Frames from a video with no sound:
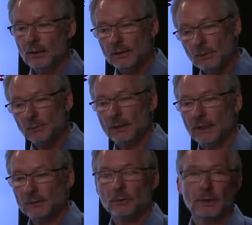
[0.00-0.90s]
and we will
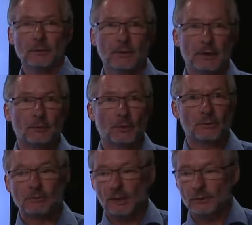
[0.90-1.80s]
calculate the net
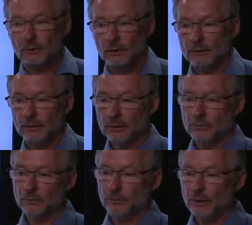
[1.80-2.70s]
present value and the
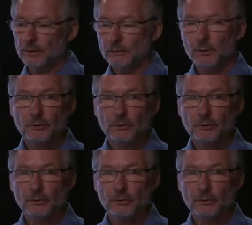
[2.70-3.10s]
internal rate of